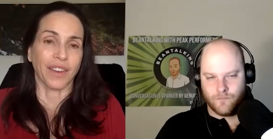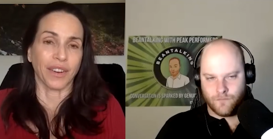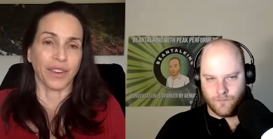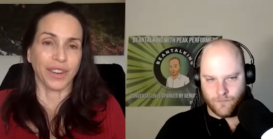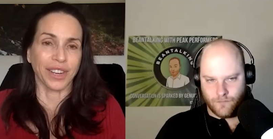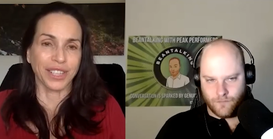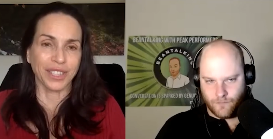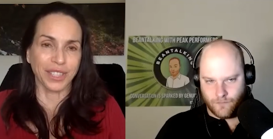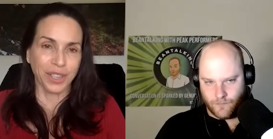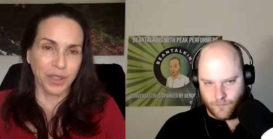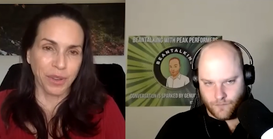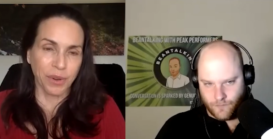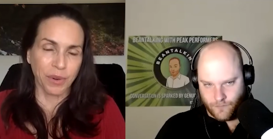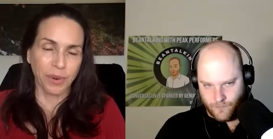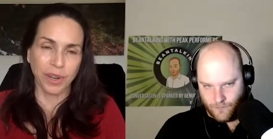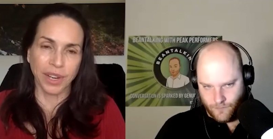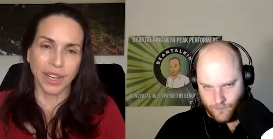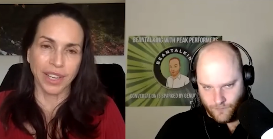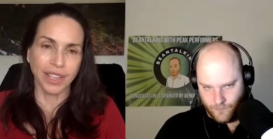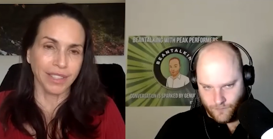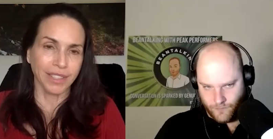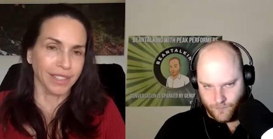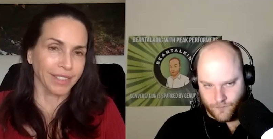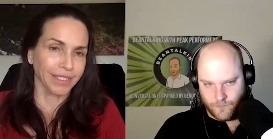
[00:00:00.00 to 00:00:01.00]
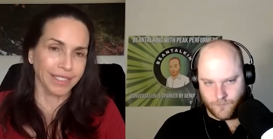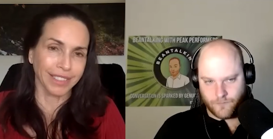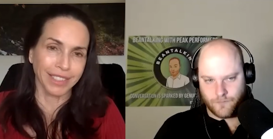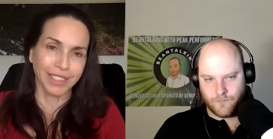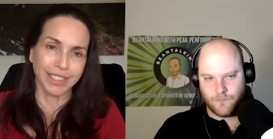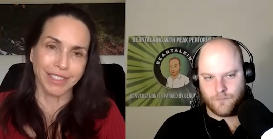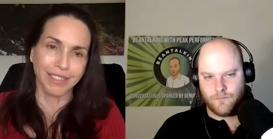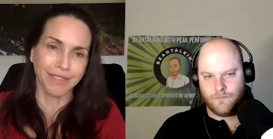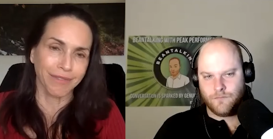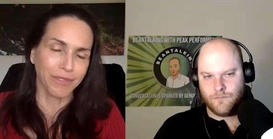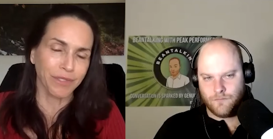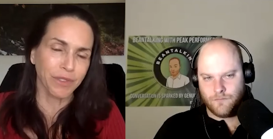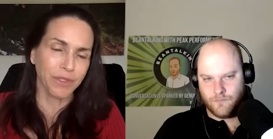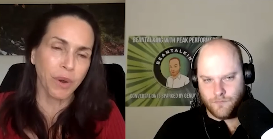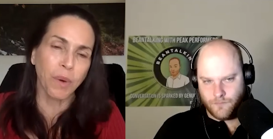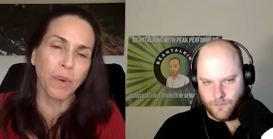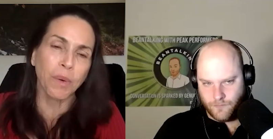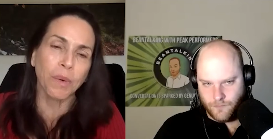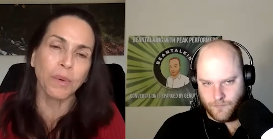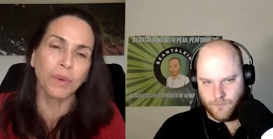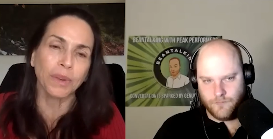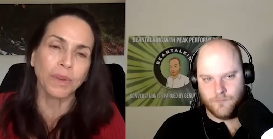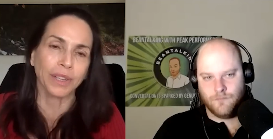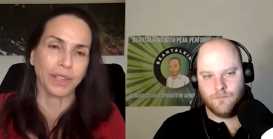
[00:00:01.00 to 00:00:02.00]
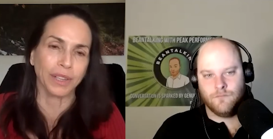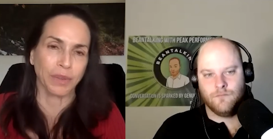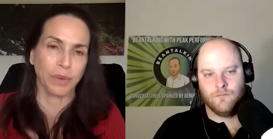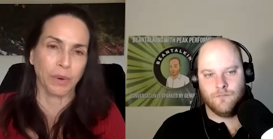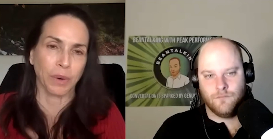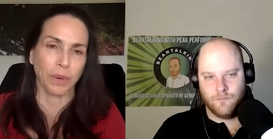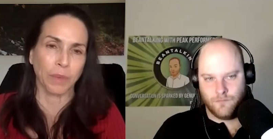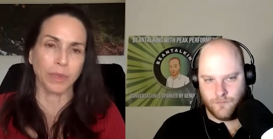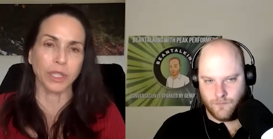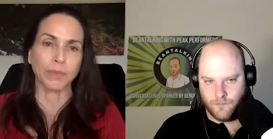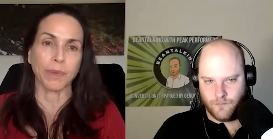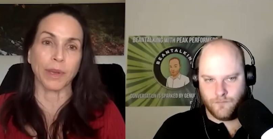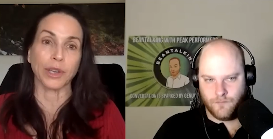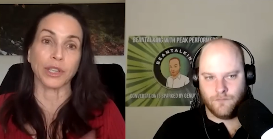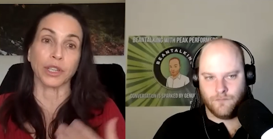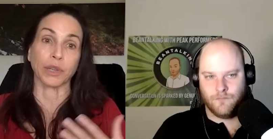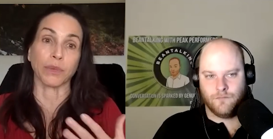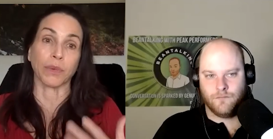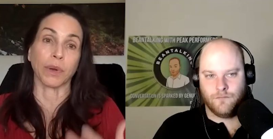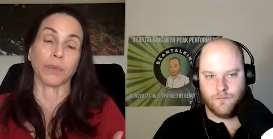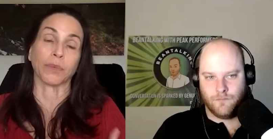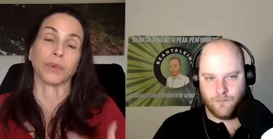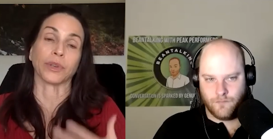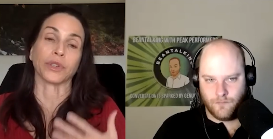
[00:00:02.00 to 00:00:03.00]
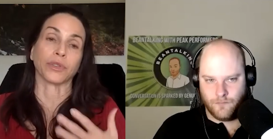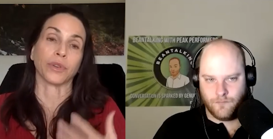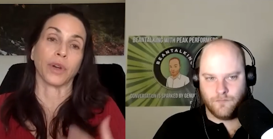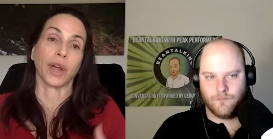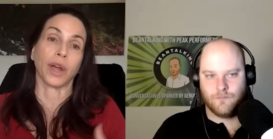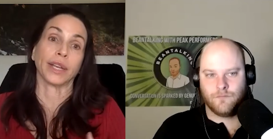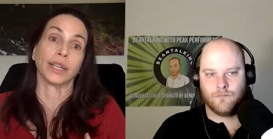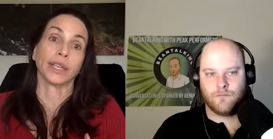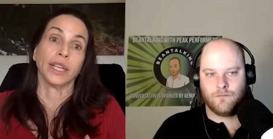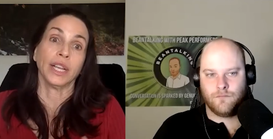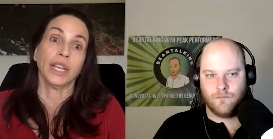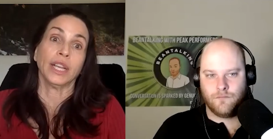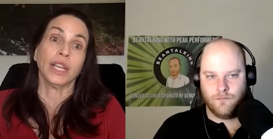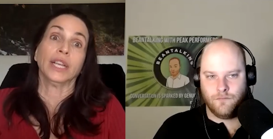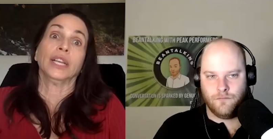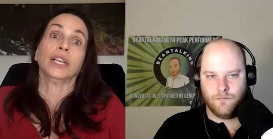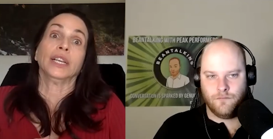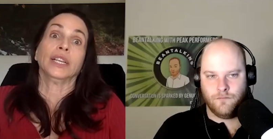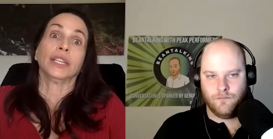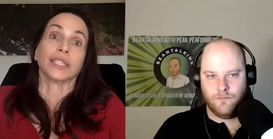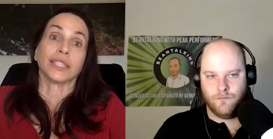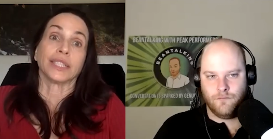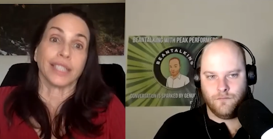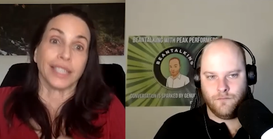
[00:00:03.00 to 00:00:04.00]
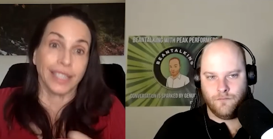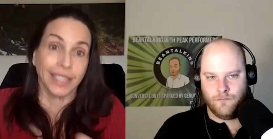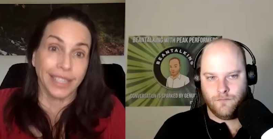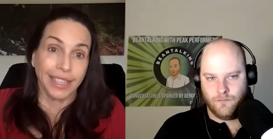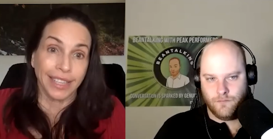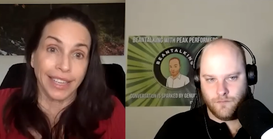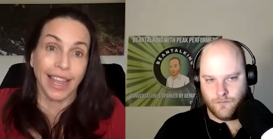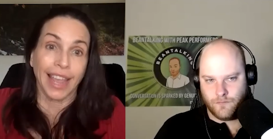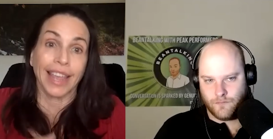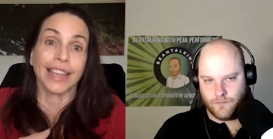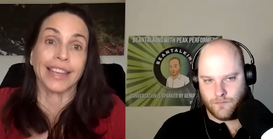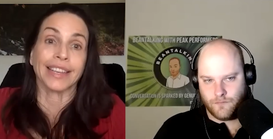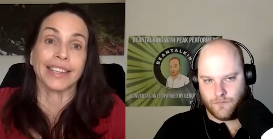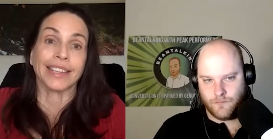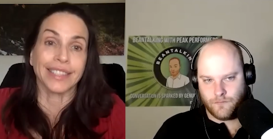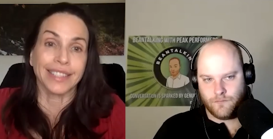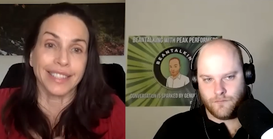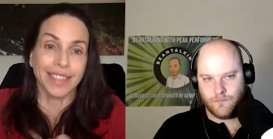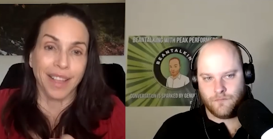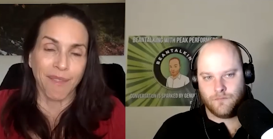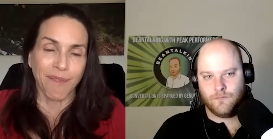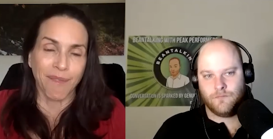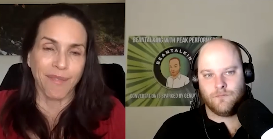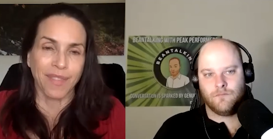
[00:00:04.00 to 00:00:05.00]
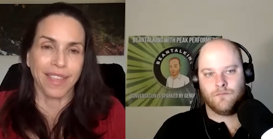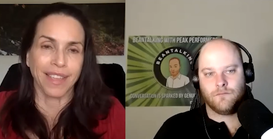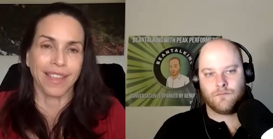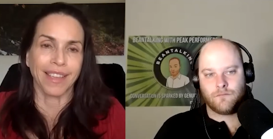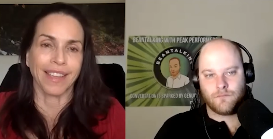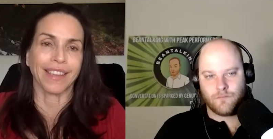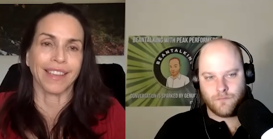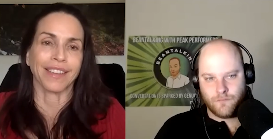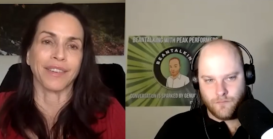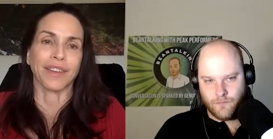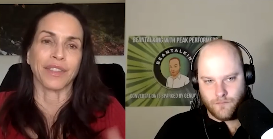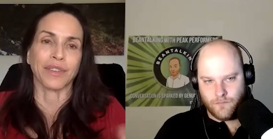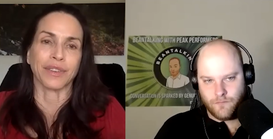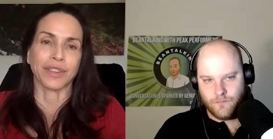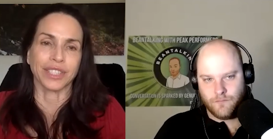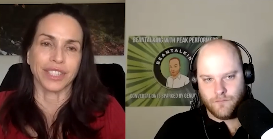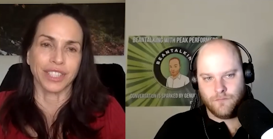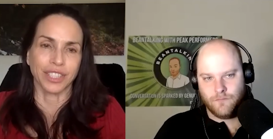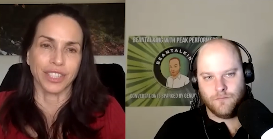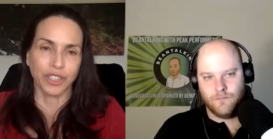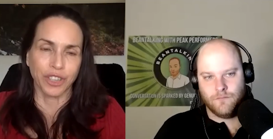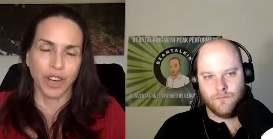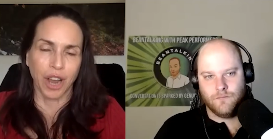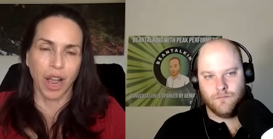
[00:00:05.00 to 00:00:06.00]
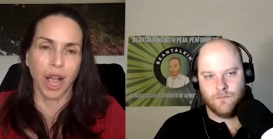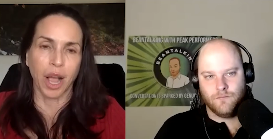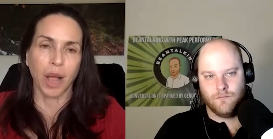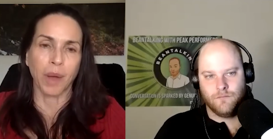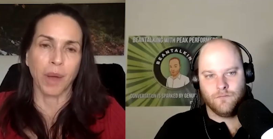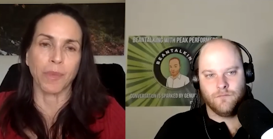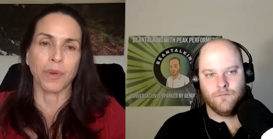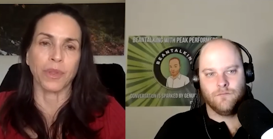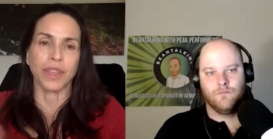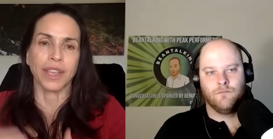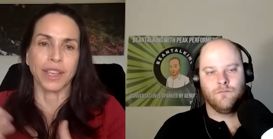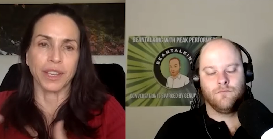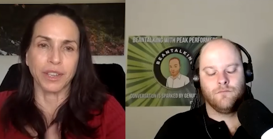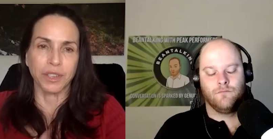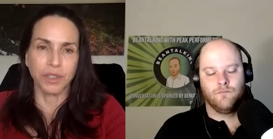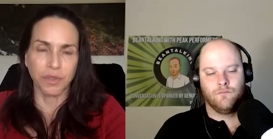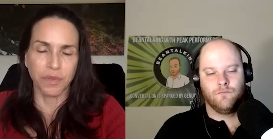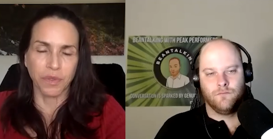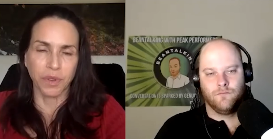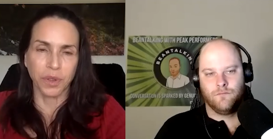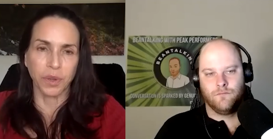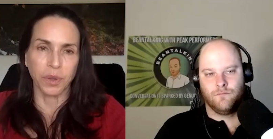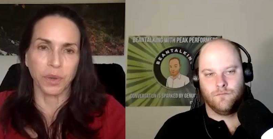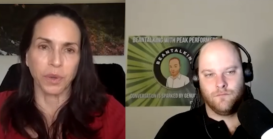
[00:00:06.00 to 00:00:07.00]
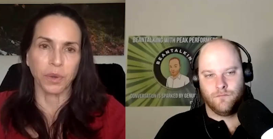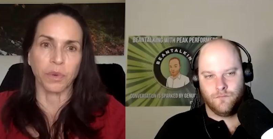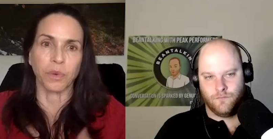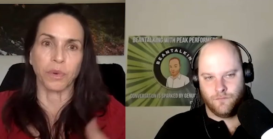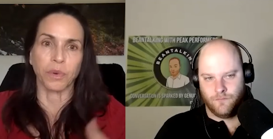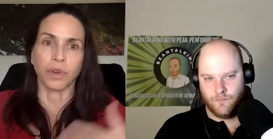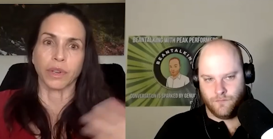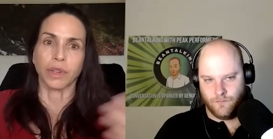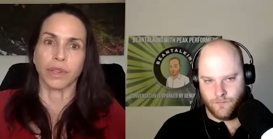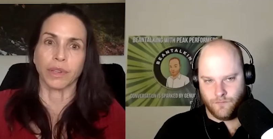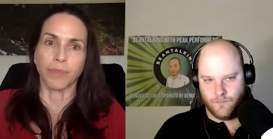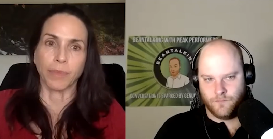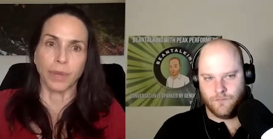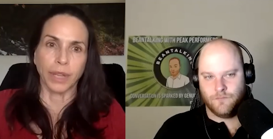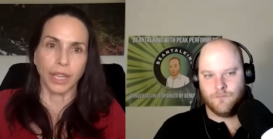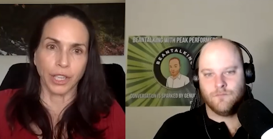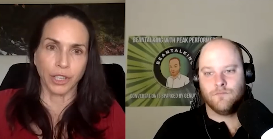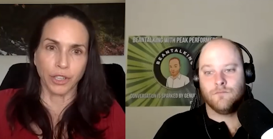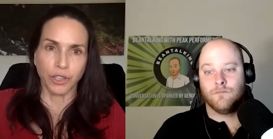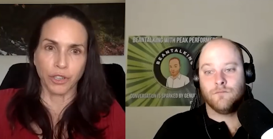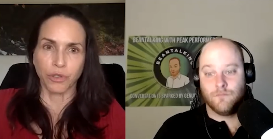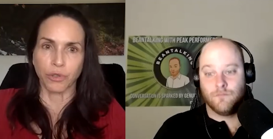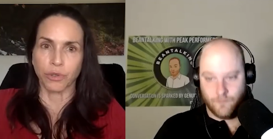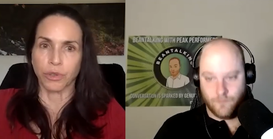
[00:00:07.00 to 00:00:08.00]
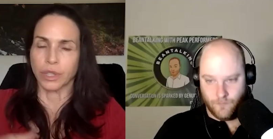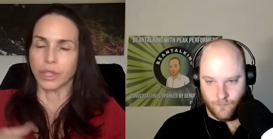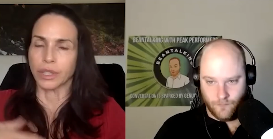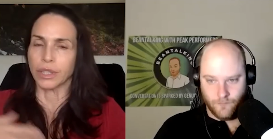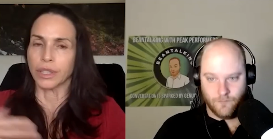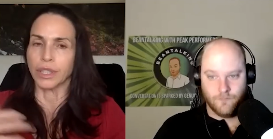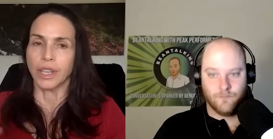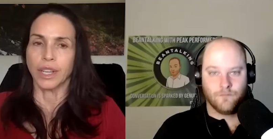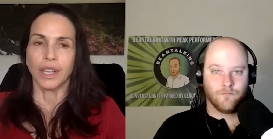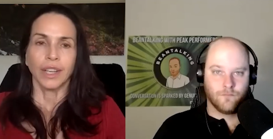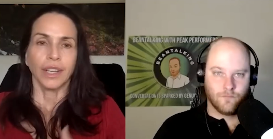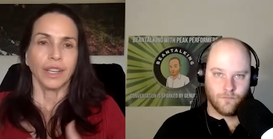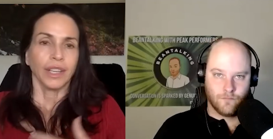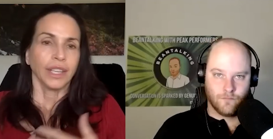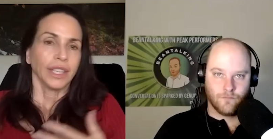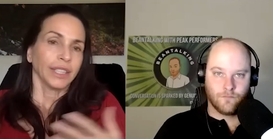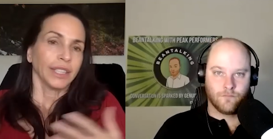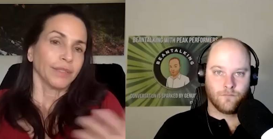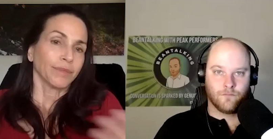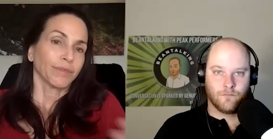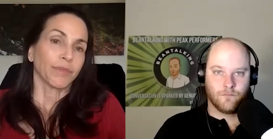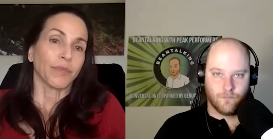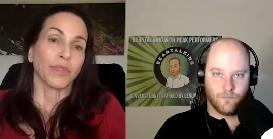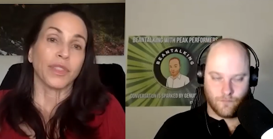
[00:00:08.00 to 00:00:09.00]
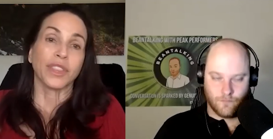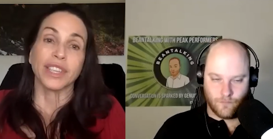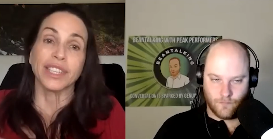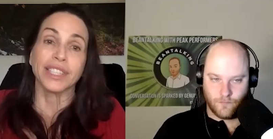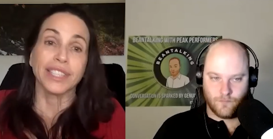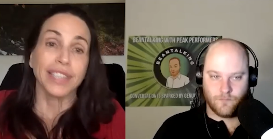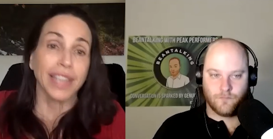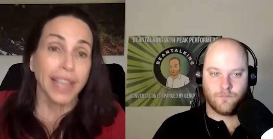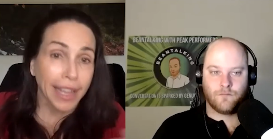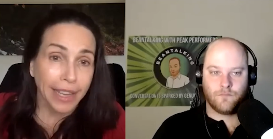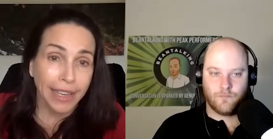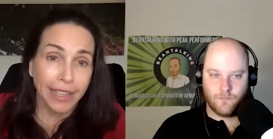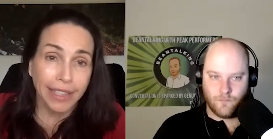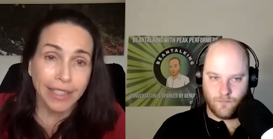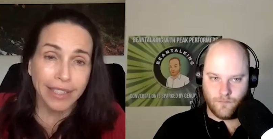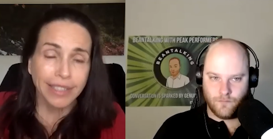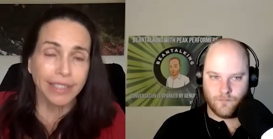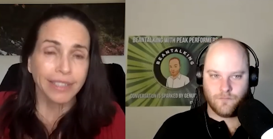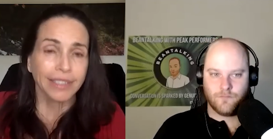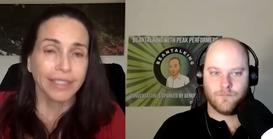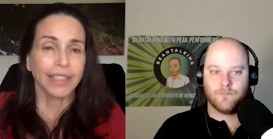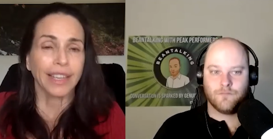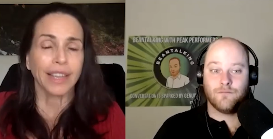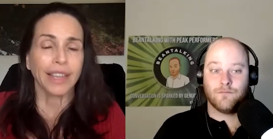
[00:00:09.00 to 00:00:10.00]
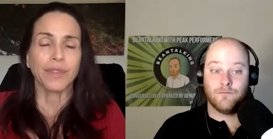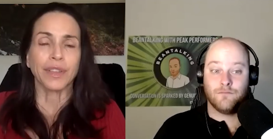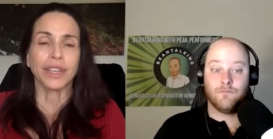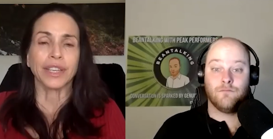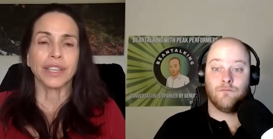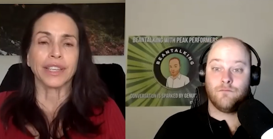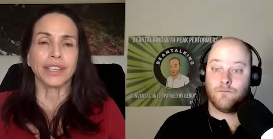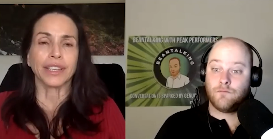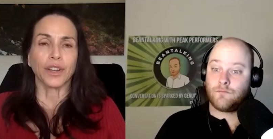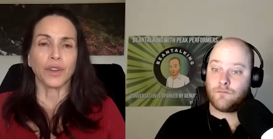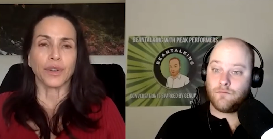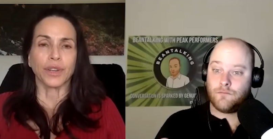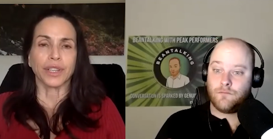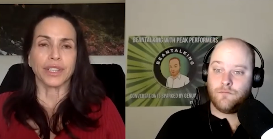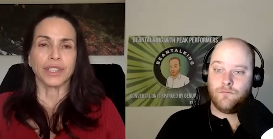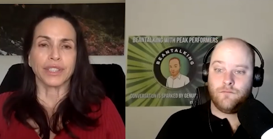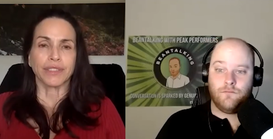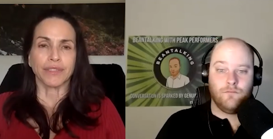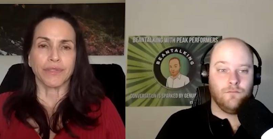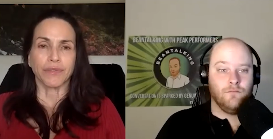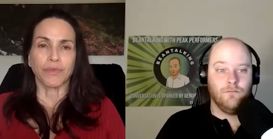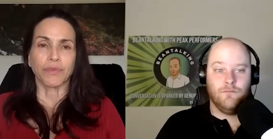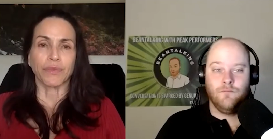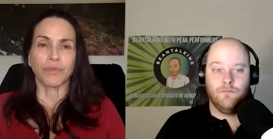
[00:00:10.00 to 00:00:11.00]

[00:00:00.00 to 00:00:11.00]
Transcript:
Speaker 1: insecurities, and it's totally normal, especially when we're trying to gain something, whether it's a job or the interview or the pitch or the date. I mean, you know, it's